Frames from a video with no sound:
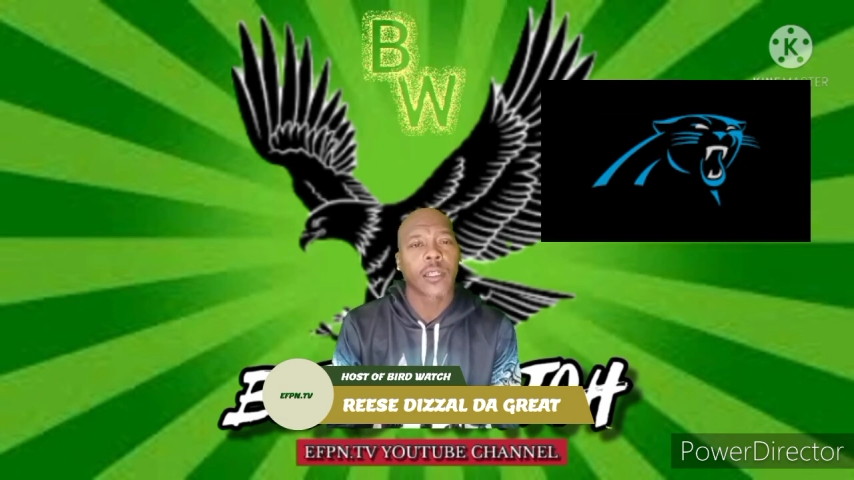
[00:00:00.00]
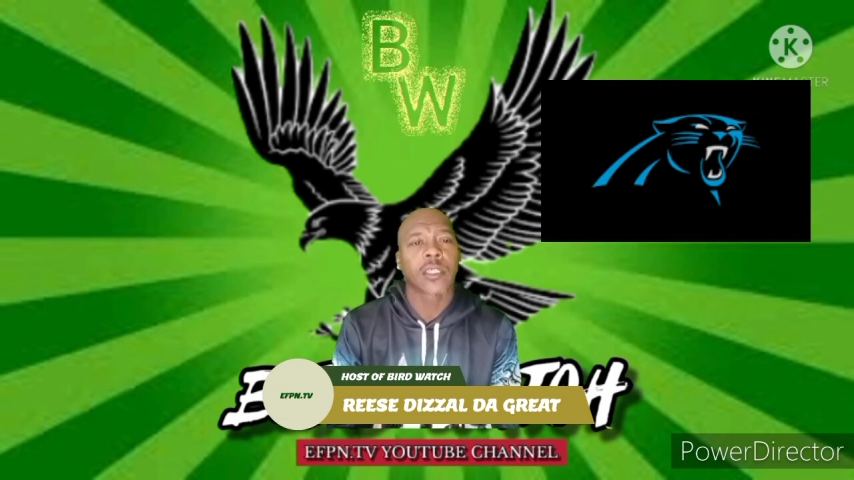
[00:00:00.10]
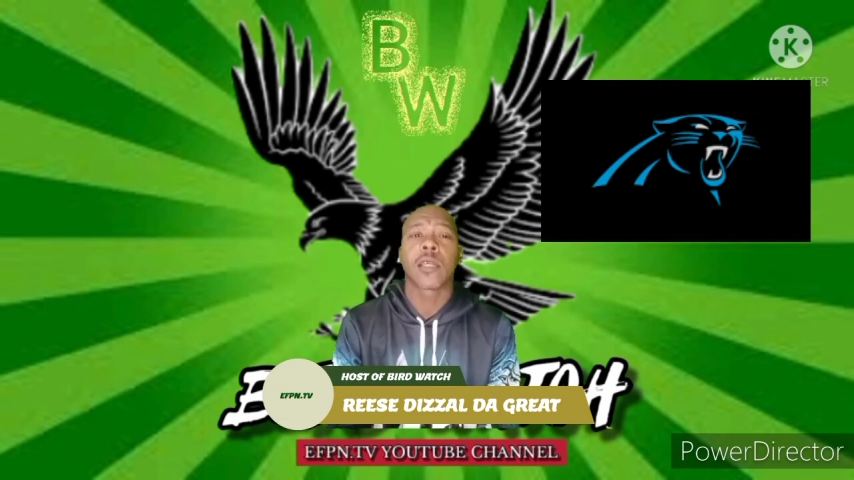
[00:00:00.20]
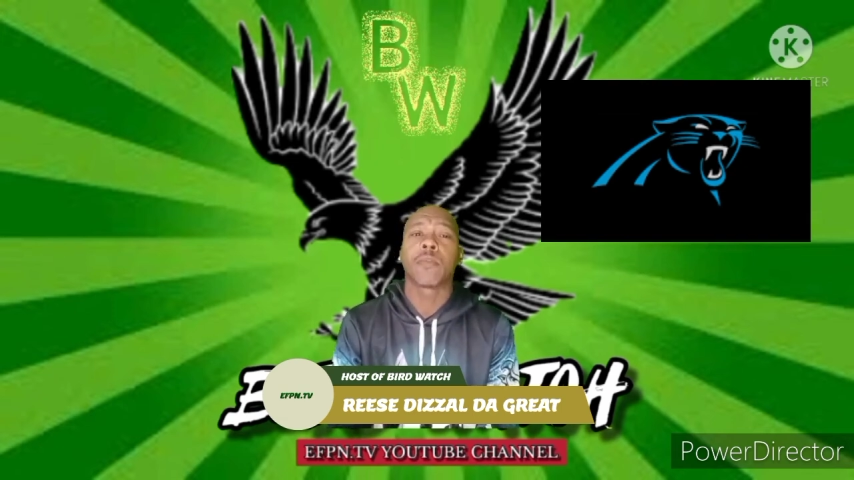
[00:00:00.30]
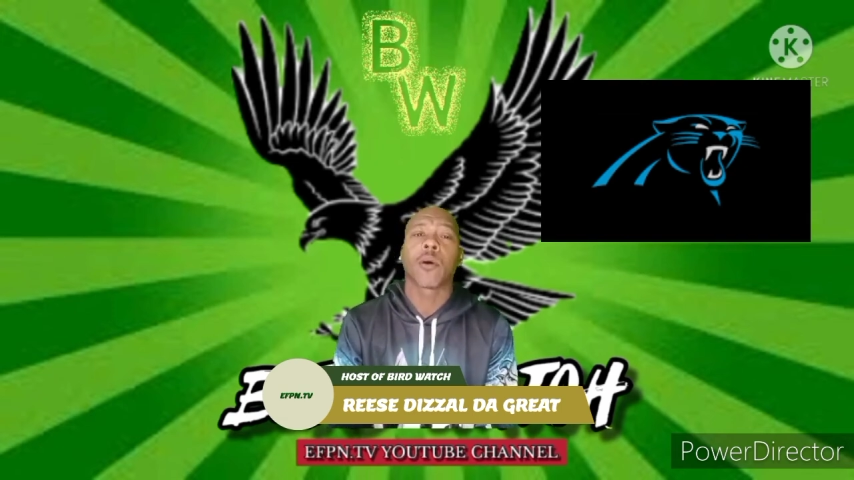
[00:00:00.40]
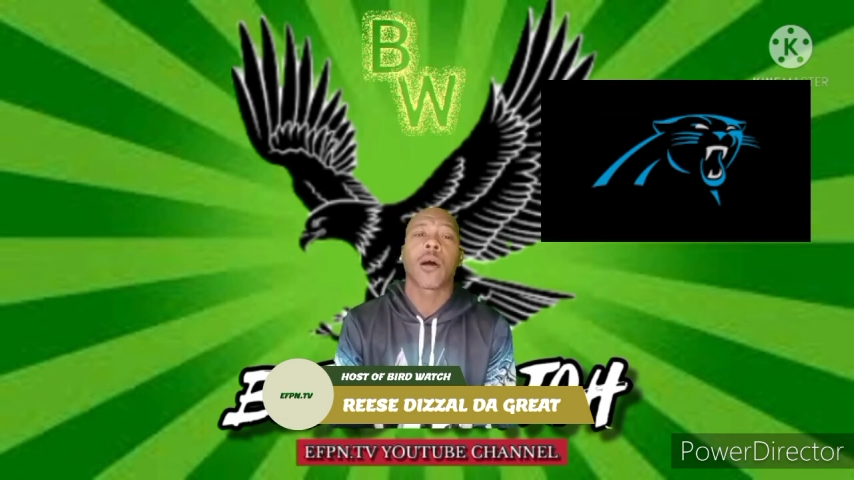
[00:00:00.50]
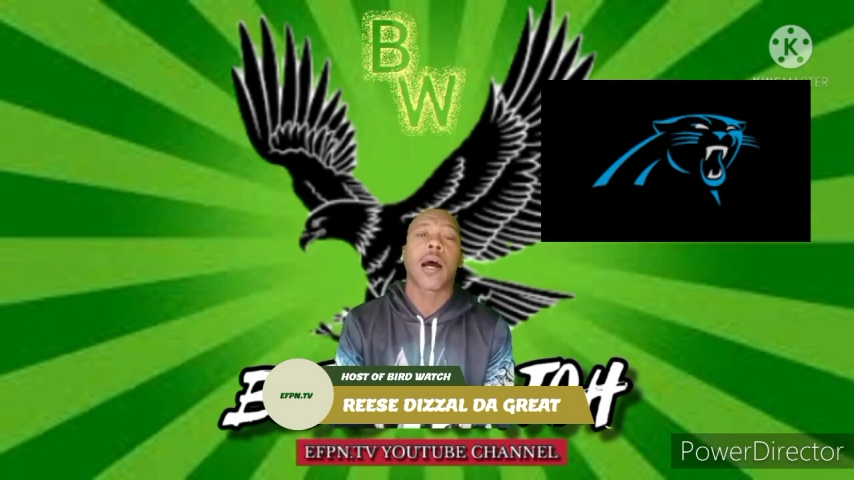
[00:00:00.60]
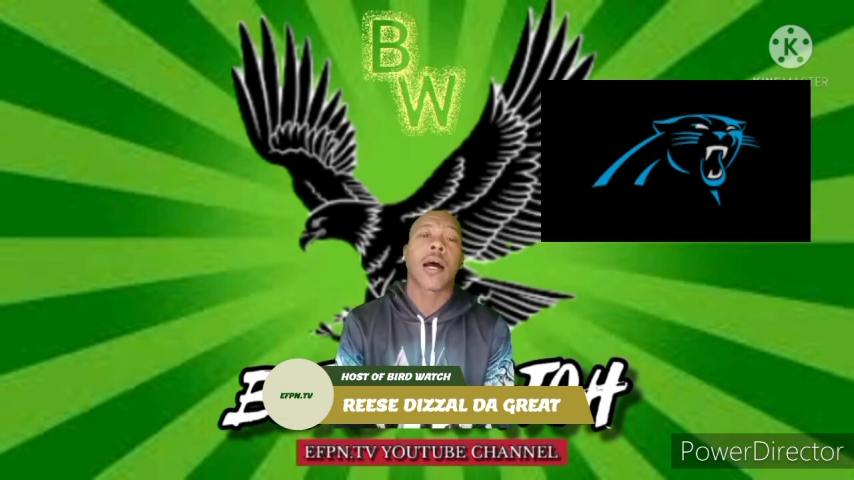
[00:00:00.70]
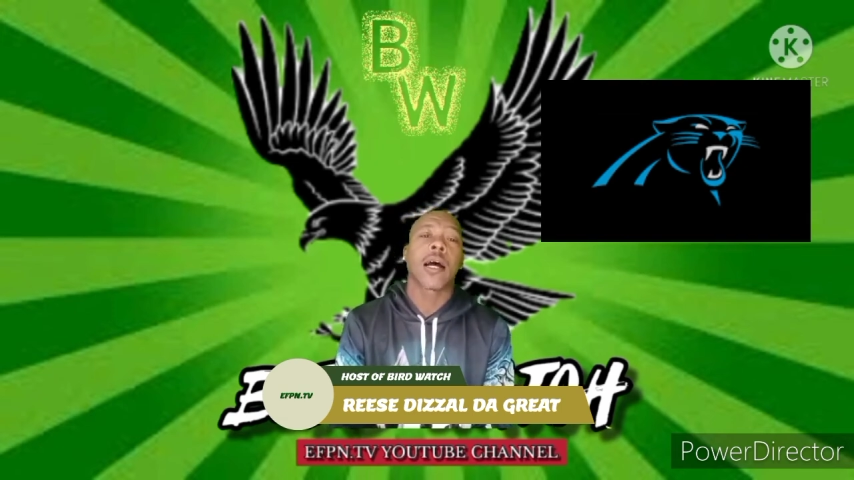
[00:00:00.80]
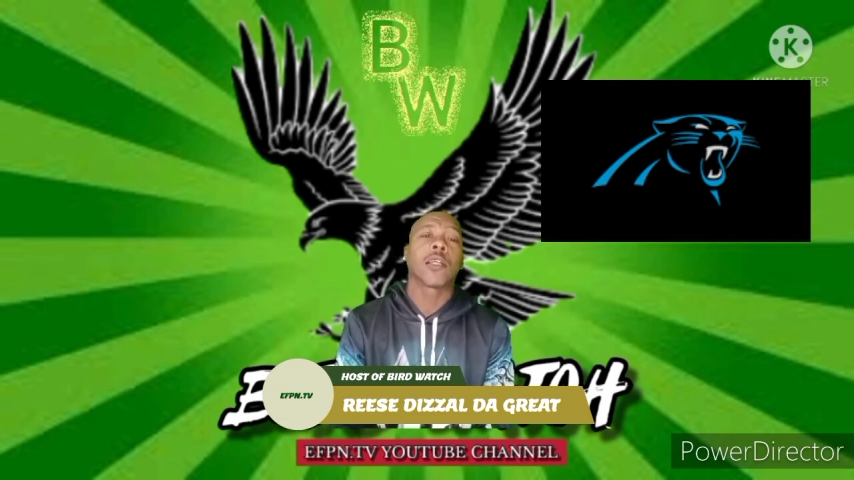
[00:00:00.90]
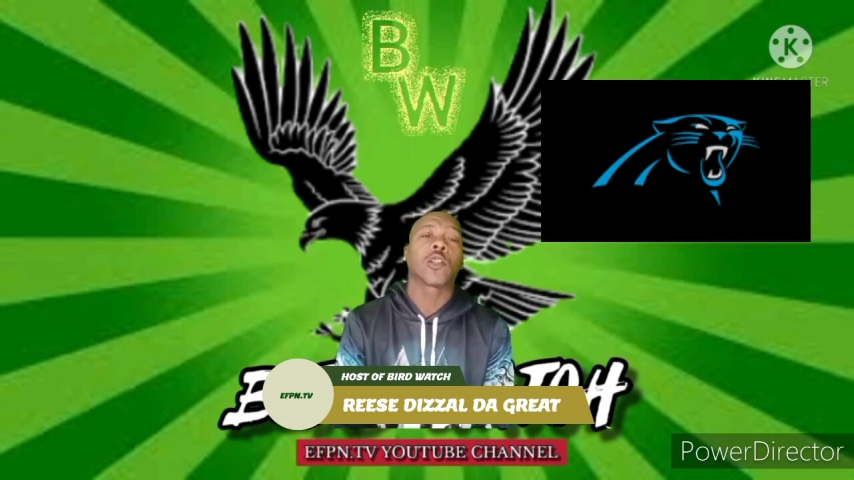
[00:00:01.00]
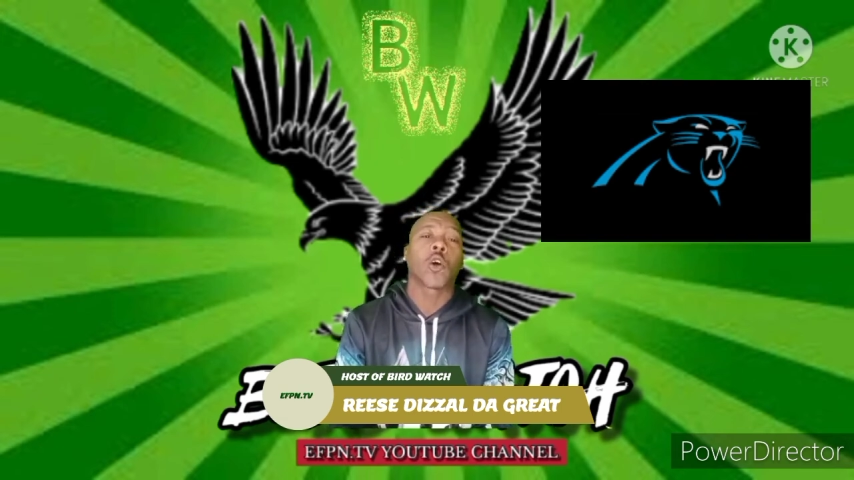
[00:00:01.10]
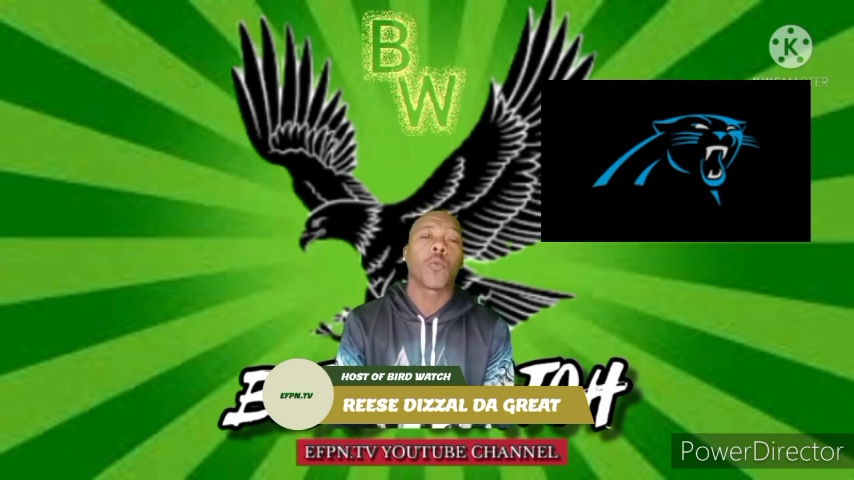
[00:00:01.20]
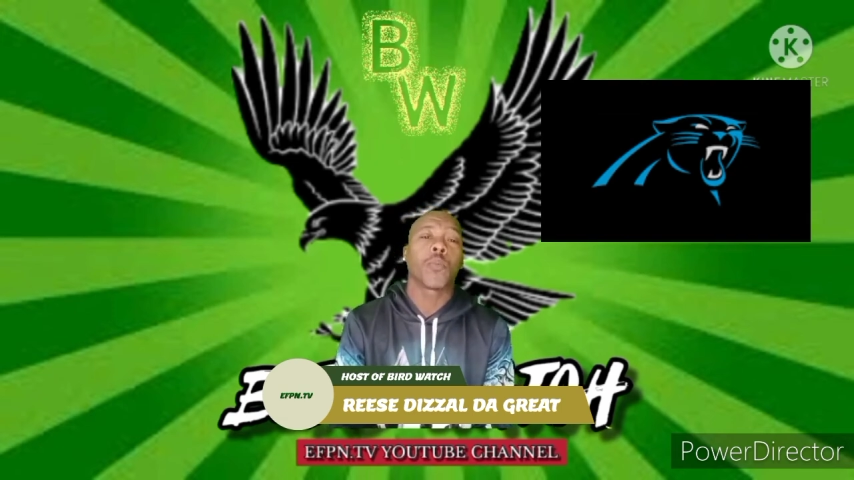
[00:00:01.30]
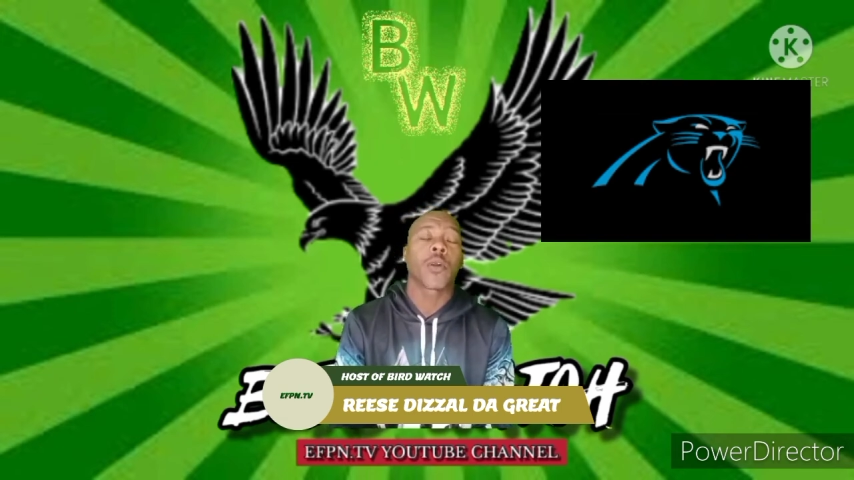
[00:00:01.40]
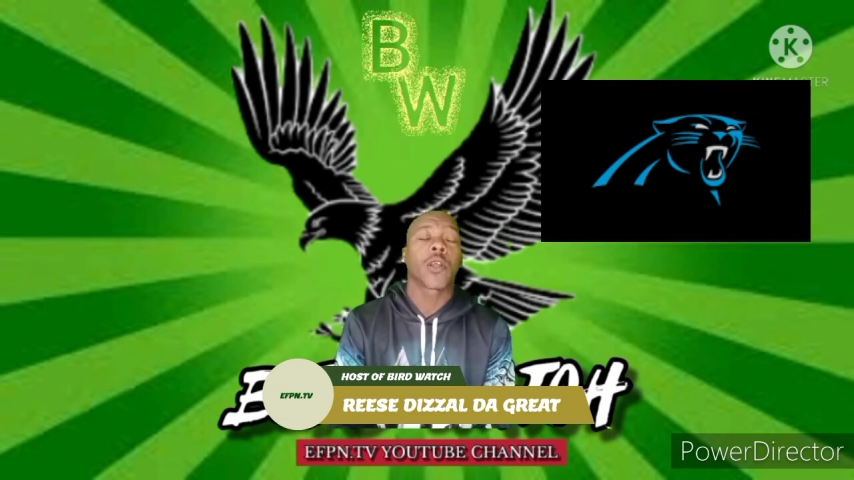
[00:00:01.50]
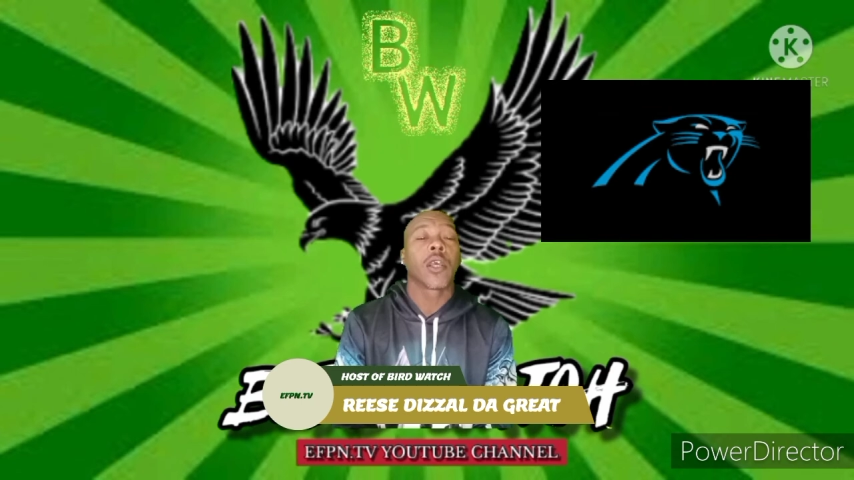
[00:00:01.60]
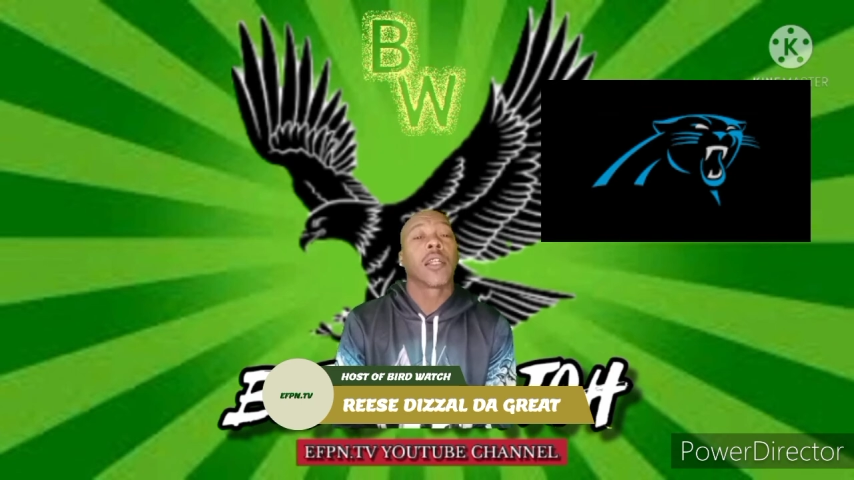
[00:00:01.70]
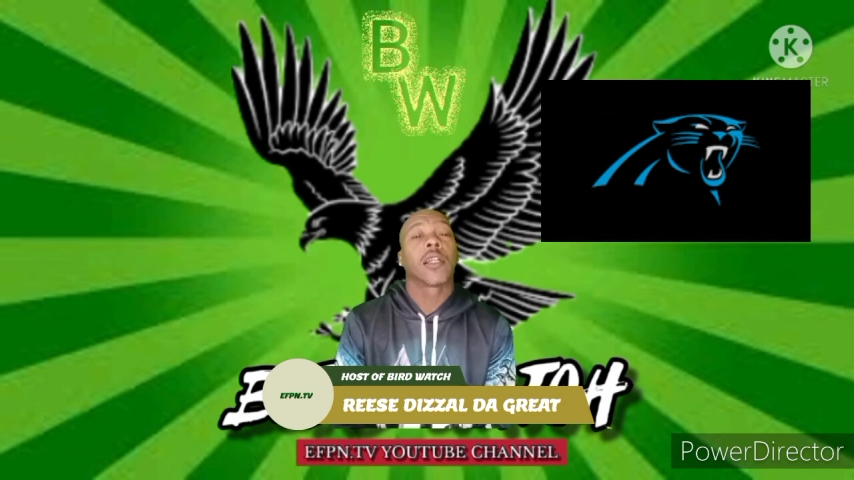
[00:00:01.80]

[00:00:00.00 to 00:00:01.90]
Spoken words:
Let's keep our eyes open.